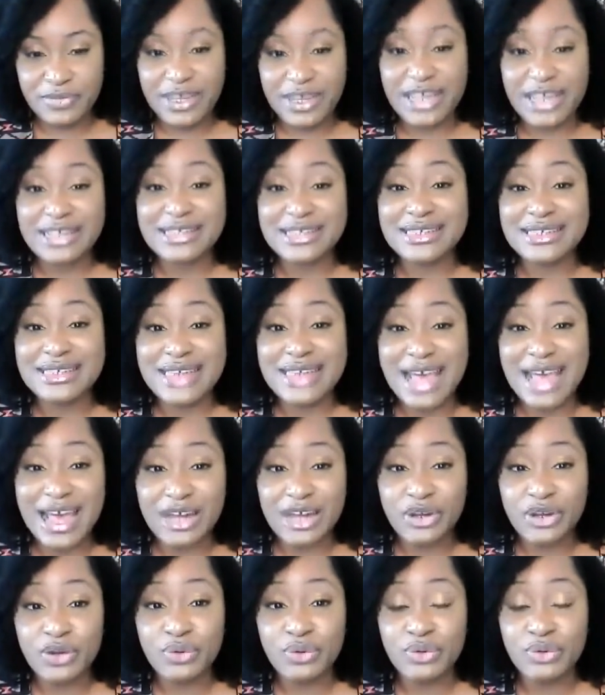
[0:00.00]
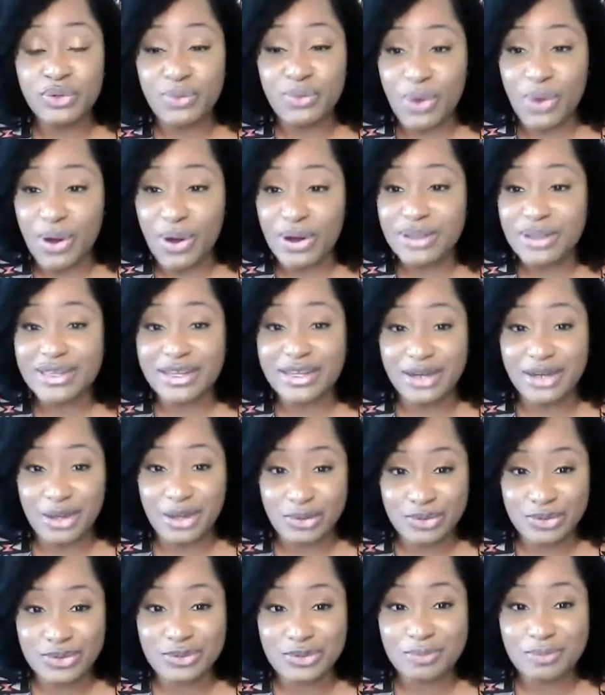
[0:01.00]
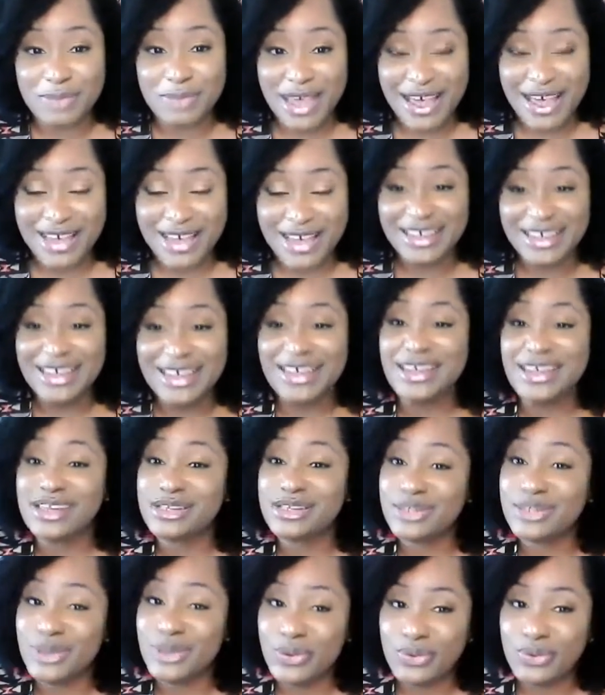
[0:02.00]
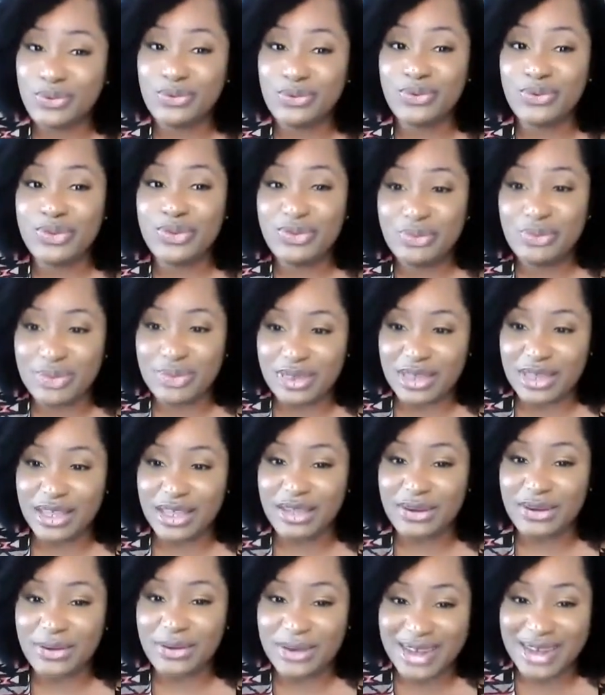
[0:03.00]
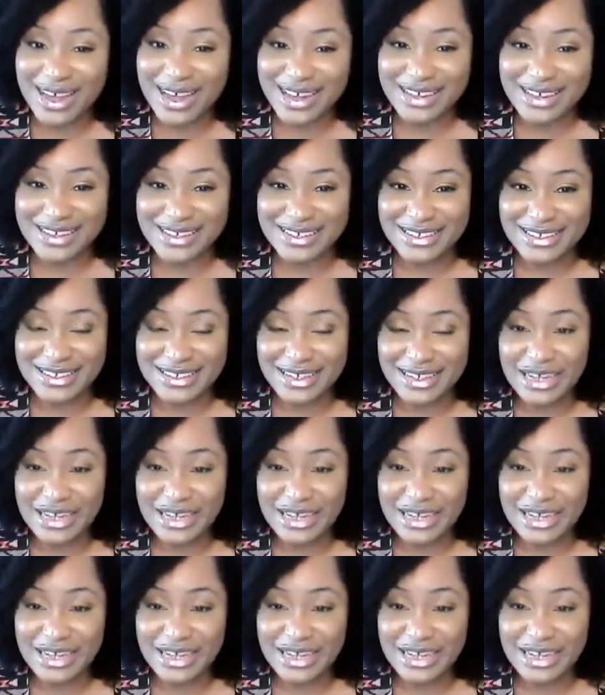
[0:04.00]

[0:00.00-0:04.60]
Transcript: It's not who you are that holds you back. It's who you think you're not.